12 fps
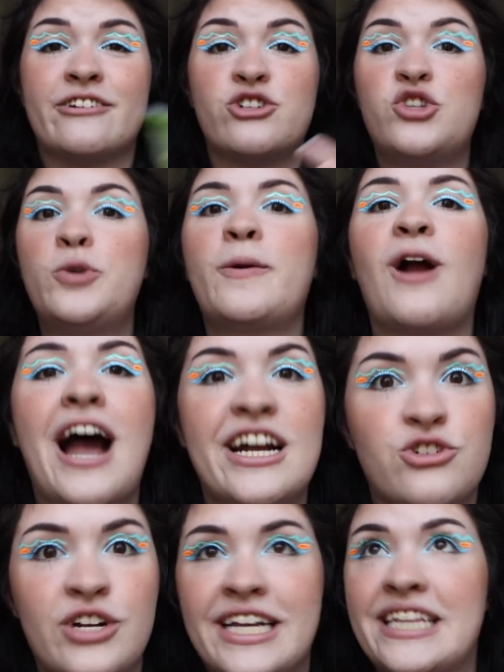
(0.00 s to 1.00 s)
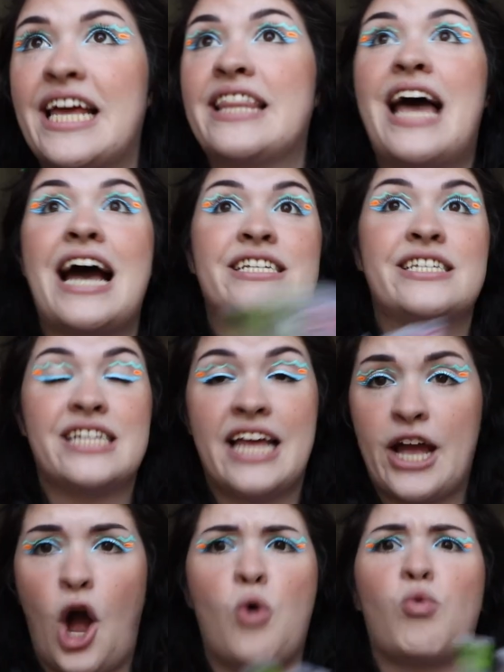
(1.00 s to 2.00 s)
They're super hydrating. They last
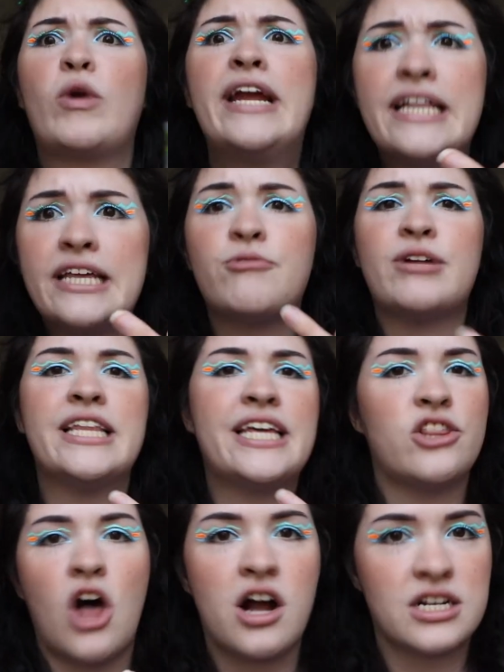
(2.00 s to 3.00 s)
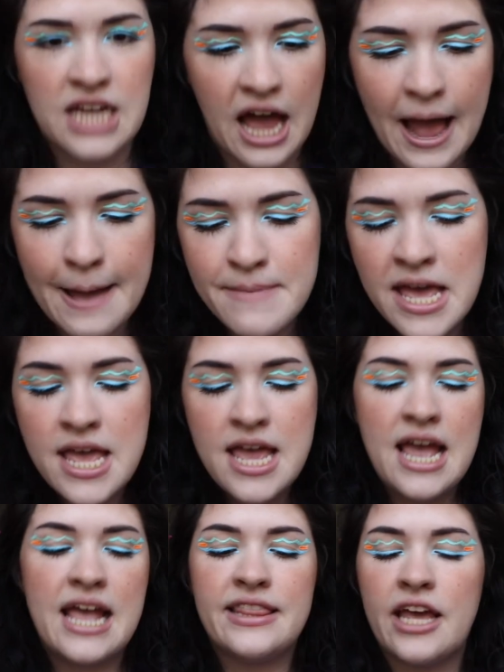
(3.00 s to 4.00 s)
like a really, really long time,
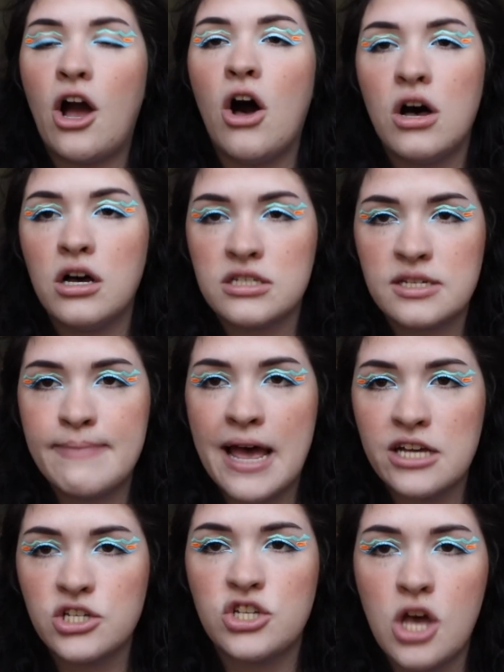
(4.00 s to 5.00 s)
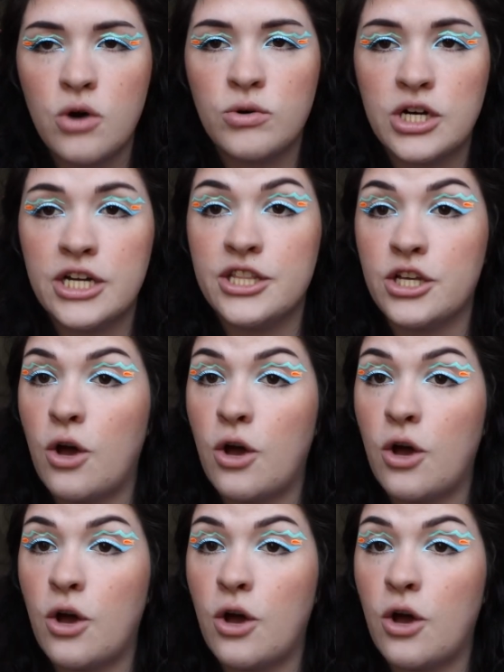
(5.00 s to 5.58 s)
and they all smell so good.